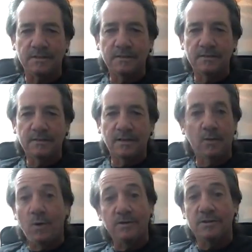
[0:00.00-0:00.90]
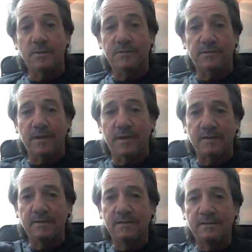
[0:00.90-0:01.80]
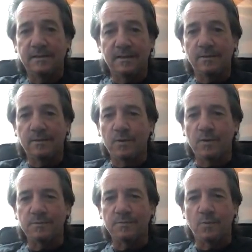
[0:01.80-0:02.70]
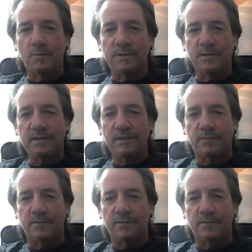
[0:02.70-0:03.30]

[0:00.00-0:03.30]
And I was, to be fair. It wasn't what we did it for,